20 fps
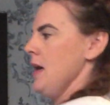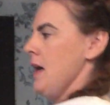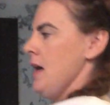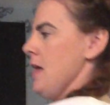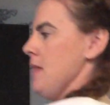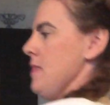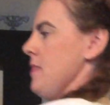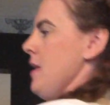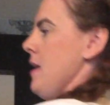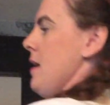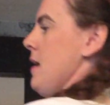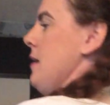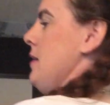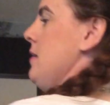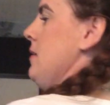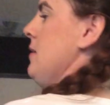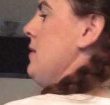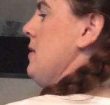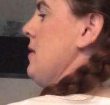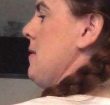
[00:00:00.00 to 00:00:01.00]
And then
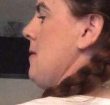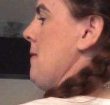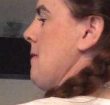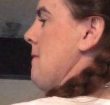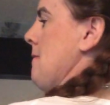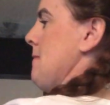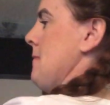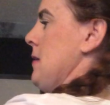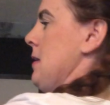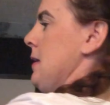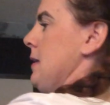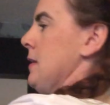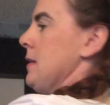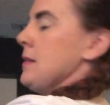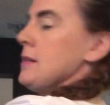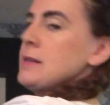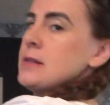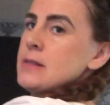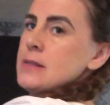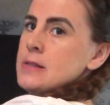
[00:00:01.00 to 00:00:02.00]

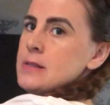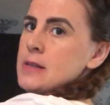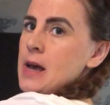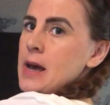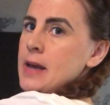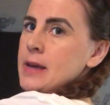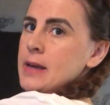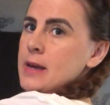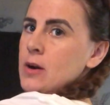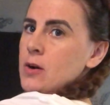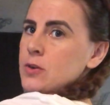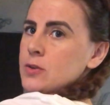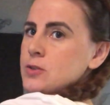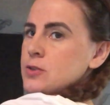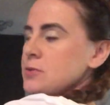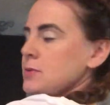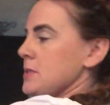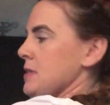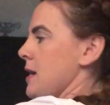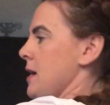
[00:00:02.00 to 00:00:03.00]
tie it
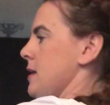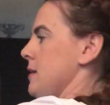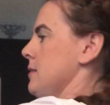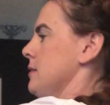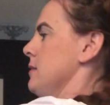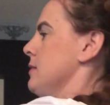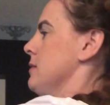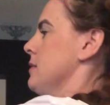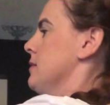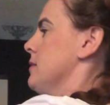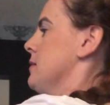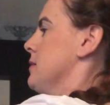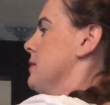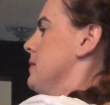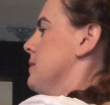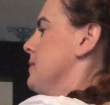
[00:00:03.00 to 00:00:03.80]
onto his hand.